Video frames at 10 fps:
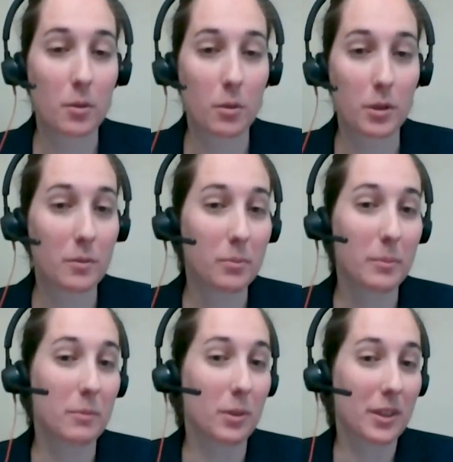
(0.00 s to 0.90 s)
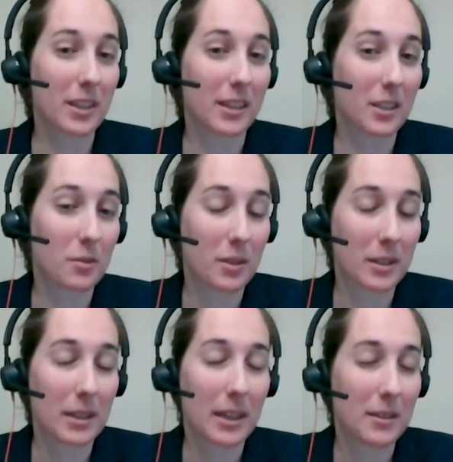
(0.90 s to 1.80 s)
Or you implement one thing and you
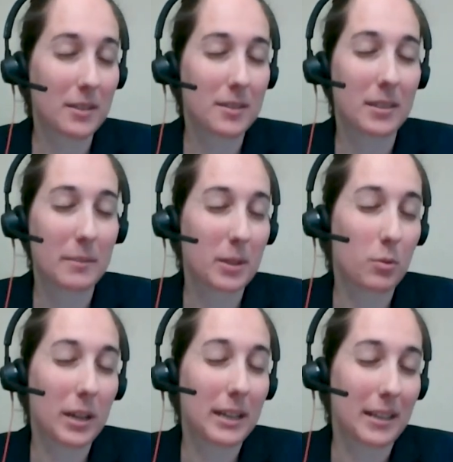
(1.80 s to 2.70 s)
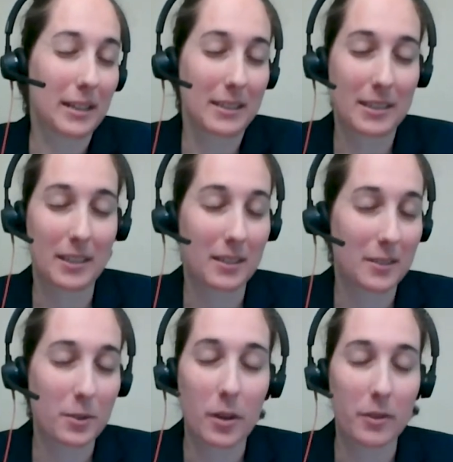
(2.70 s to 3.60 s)
think, hey, this is gonna be great and it's
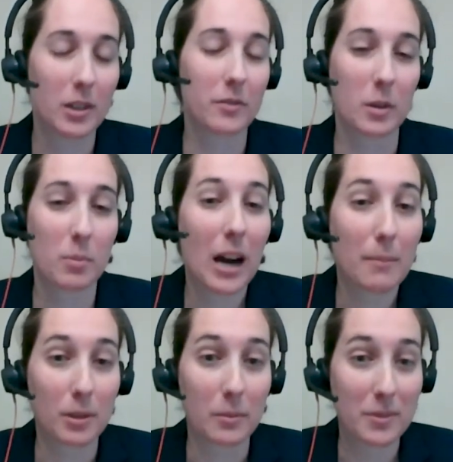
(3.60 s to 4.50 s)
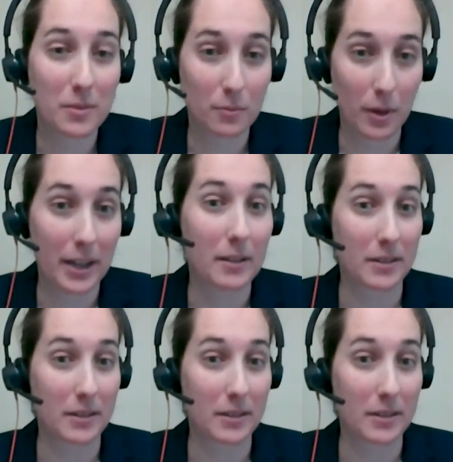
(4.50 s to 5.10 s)
gonna solve all of our problems, right?